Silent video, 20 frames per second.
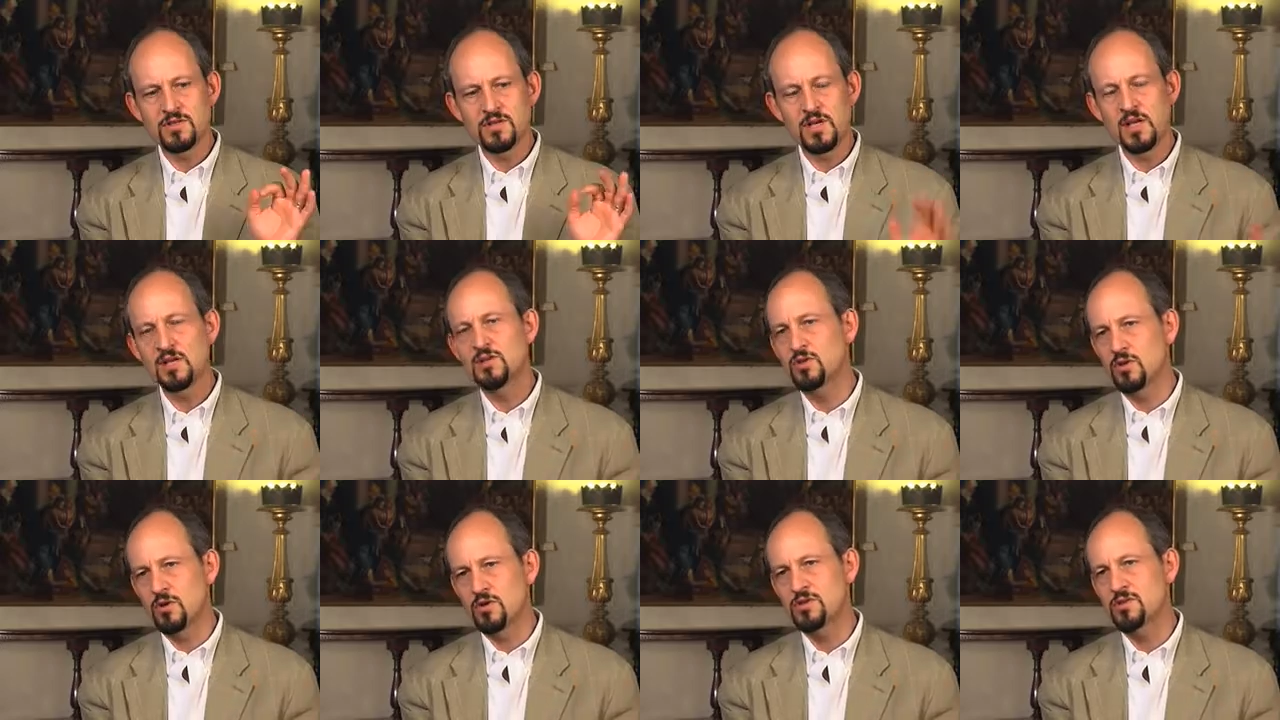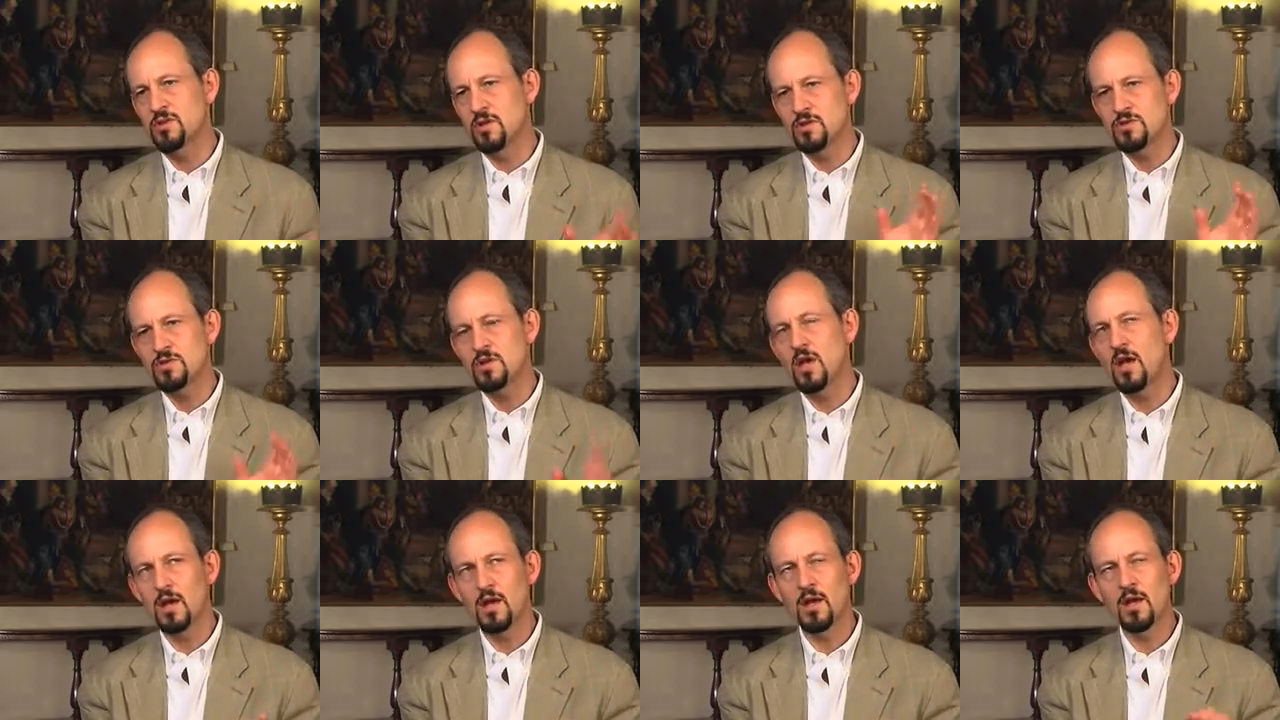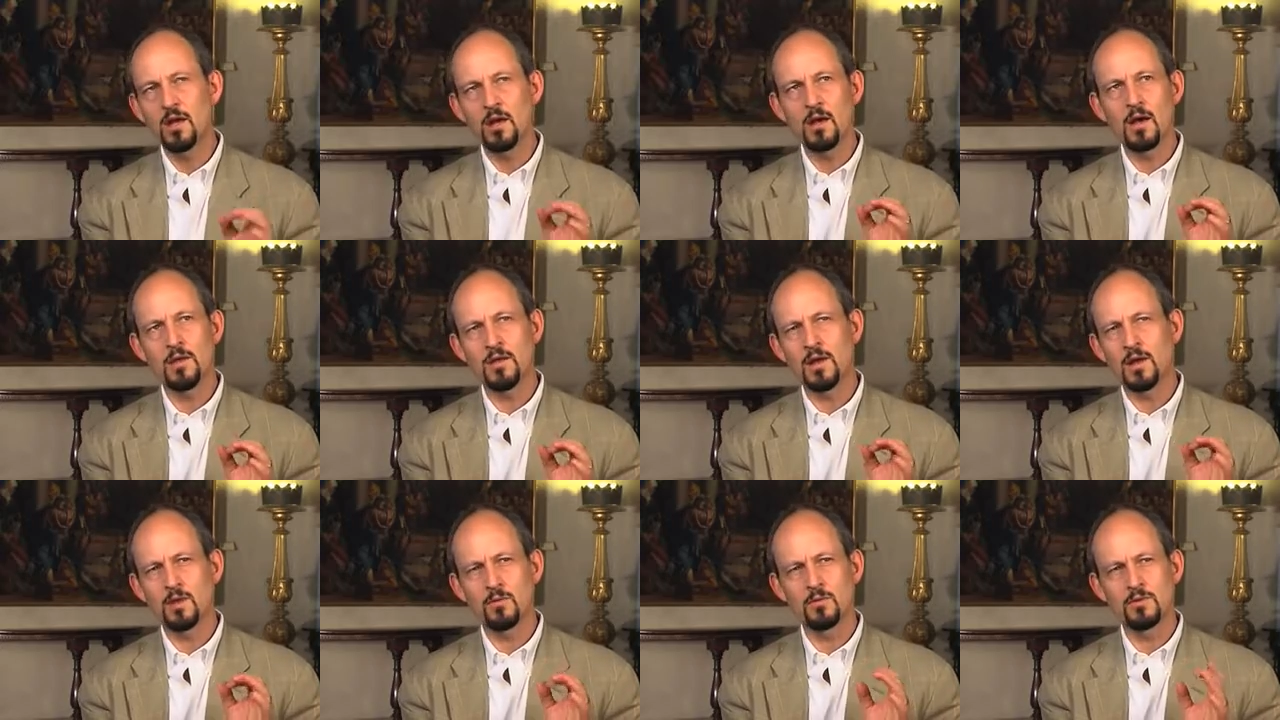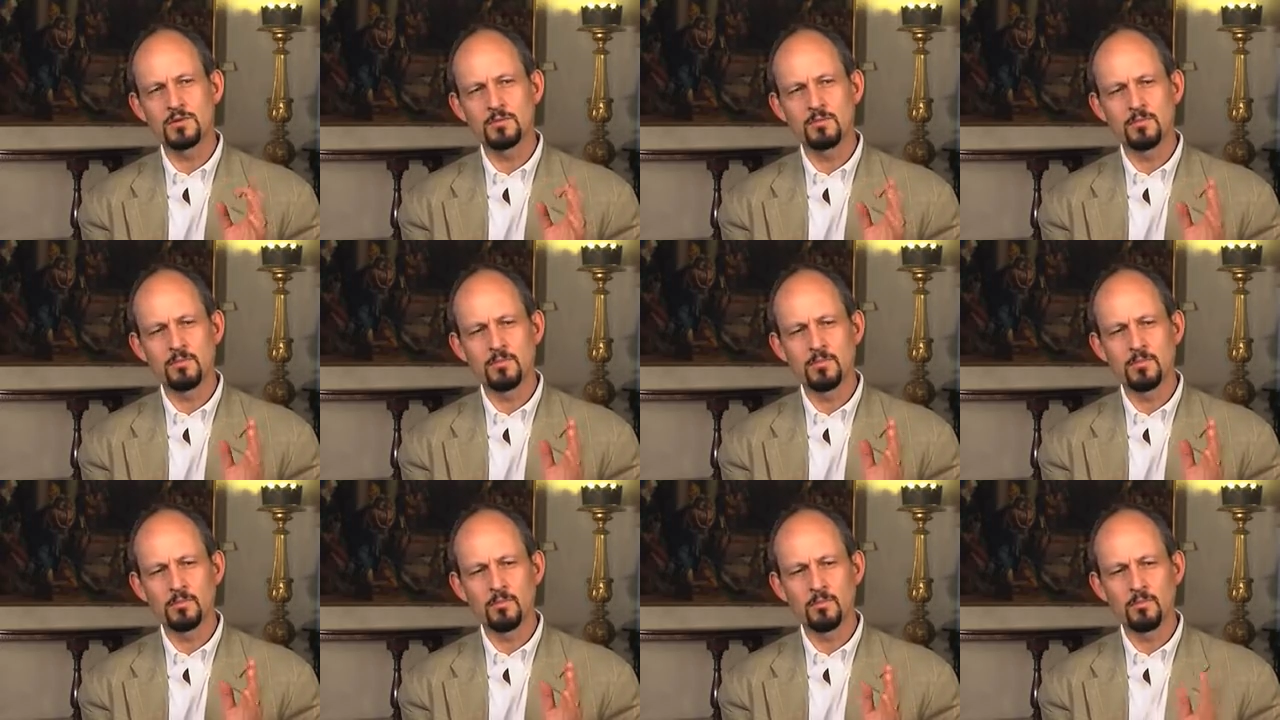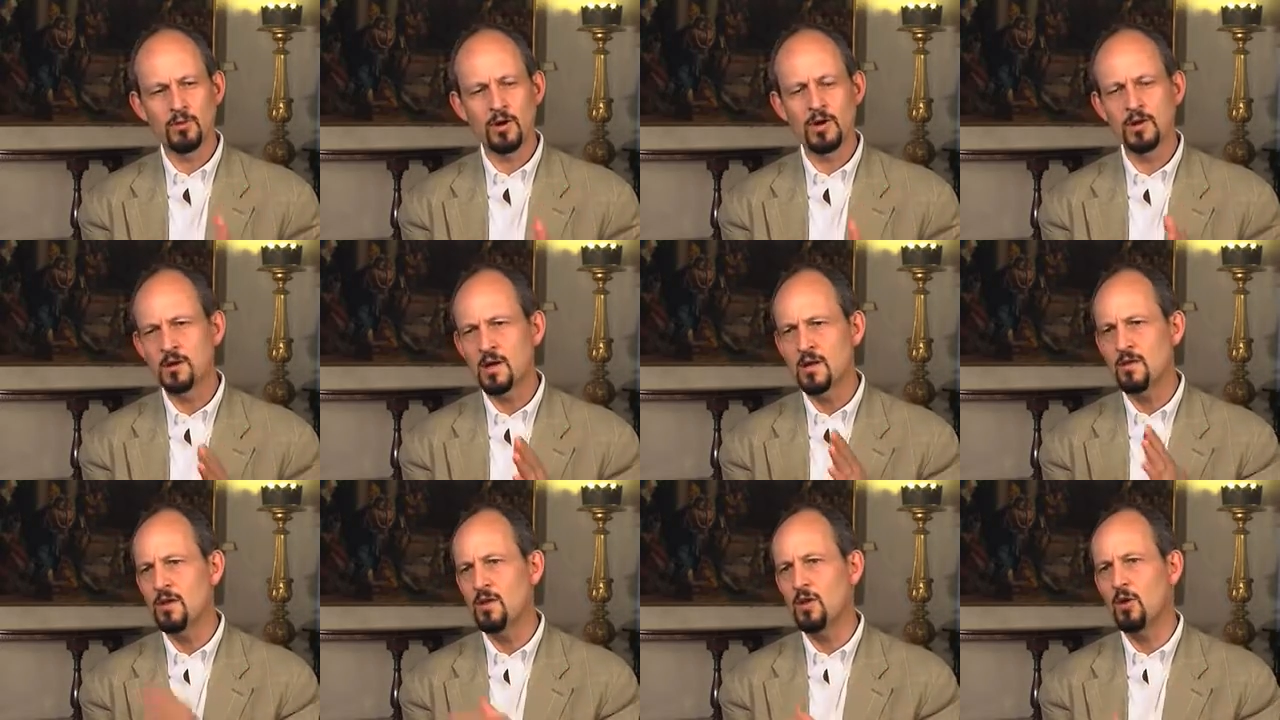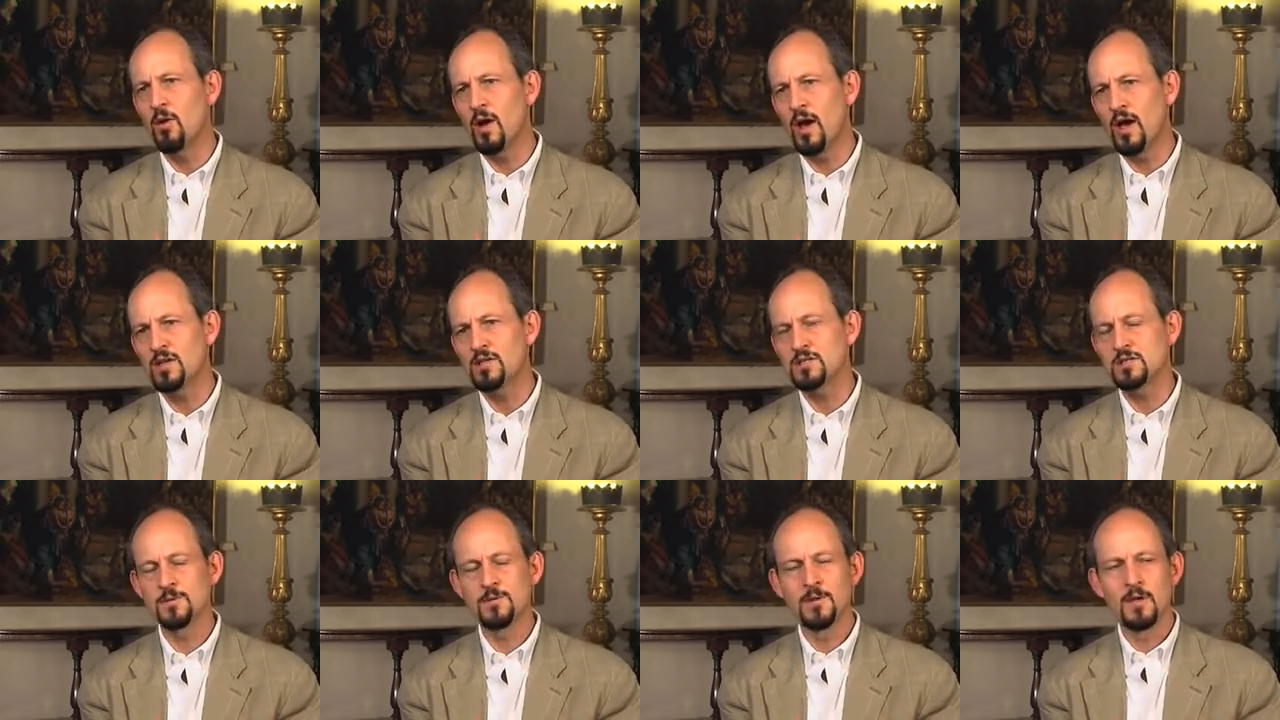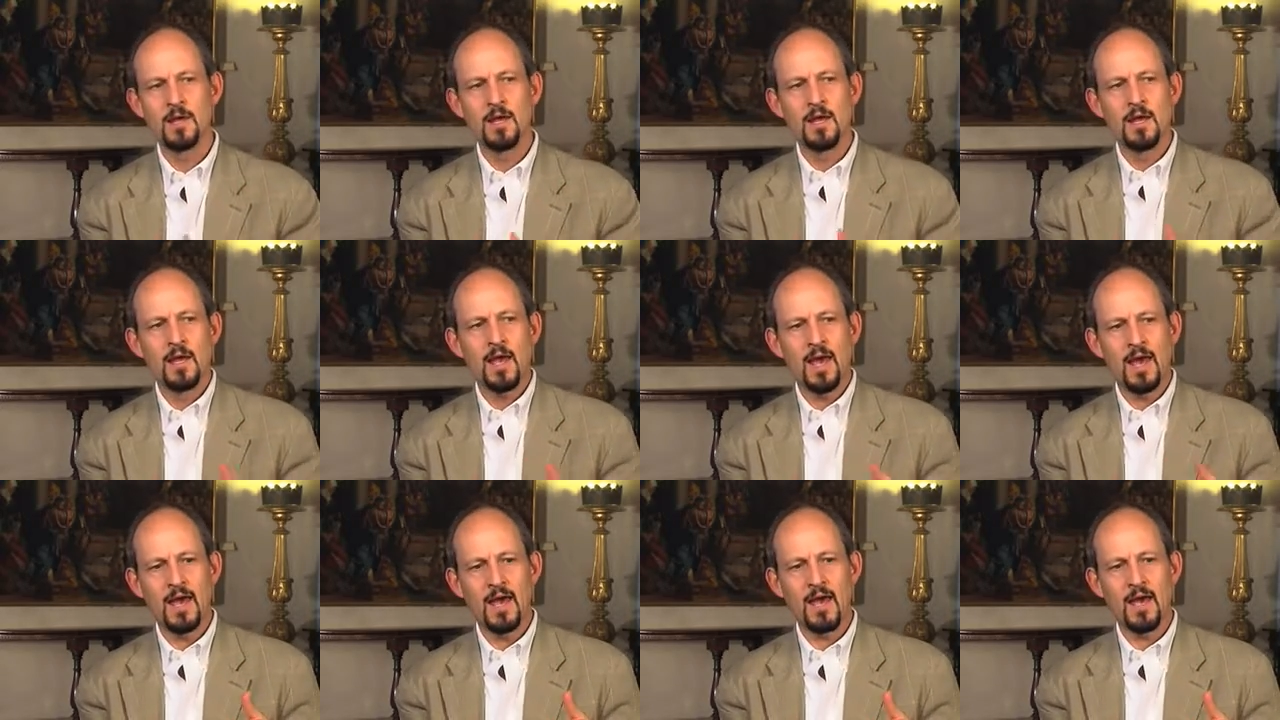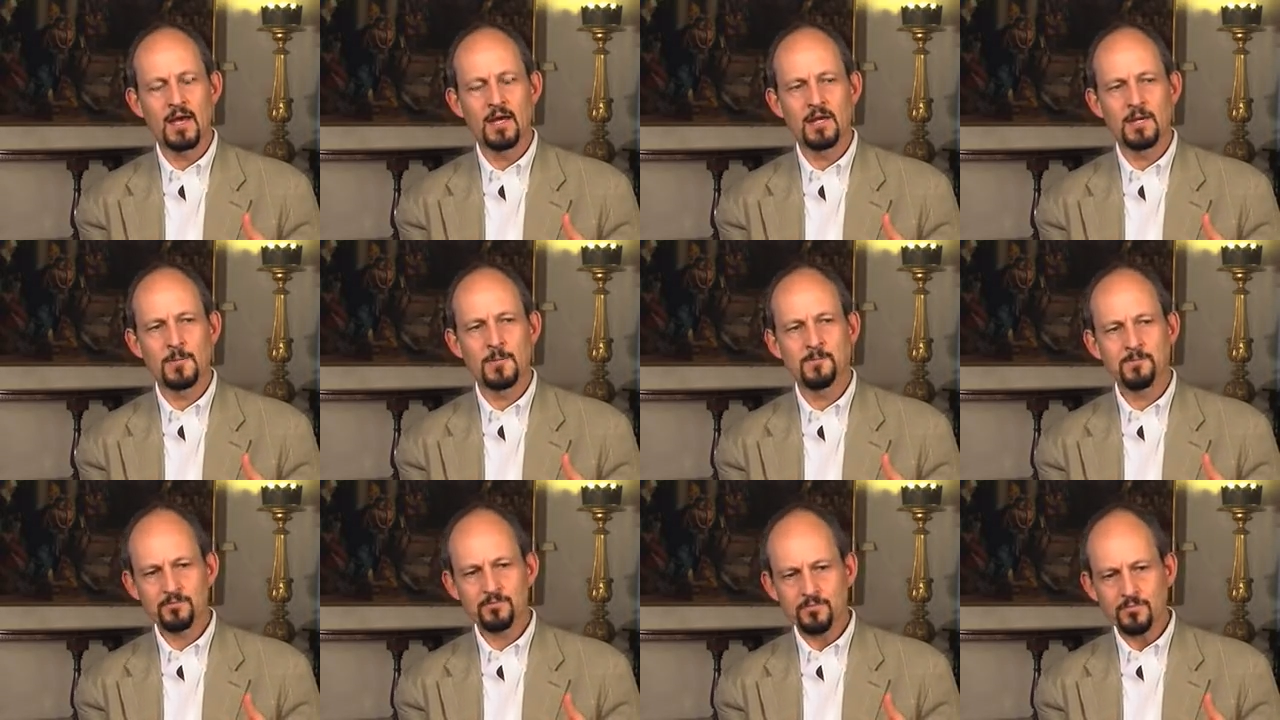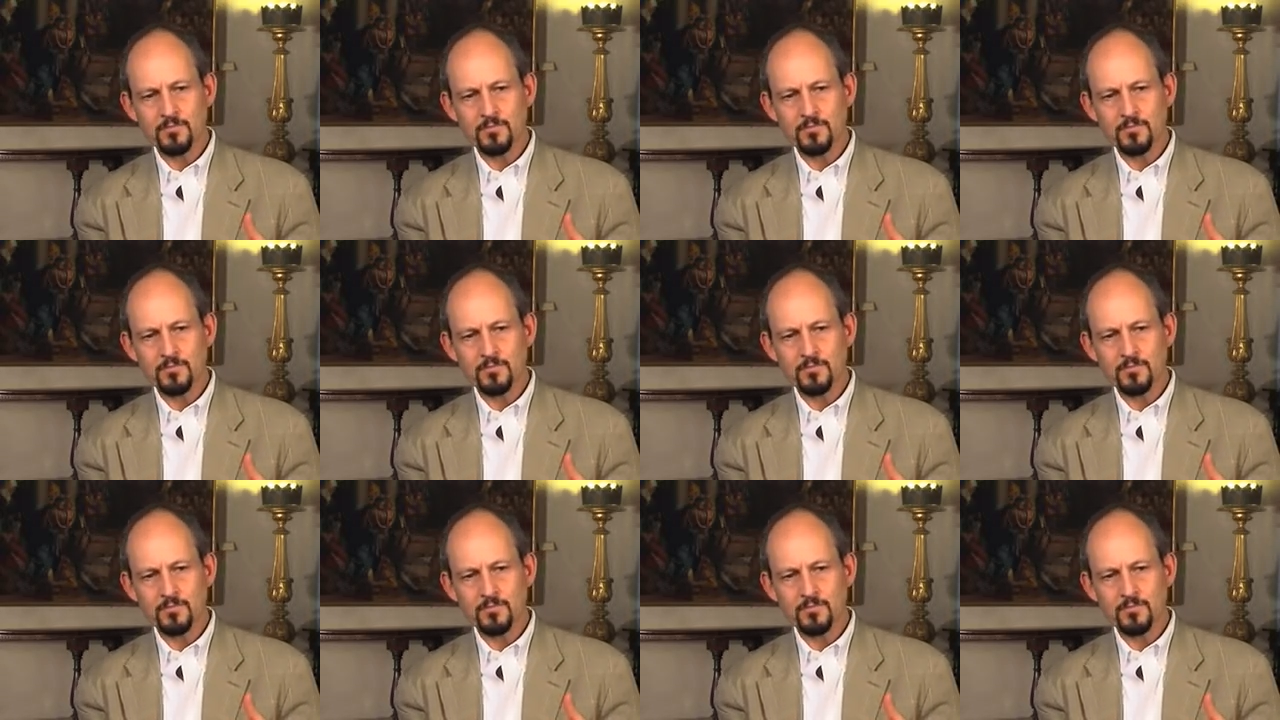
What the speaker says: teachers in China, I think it was Britain and the US, and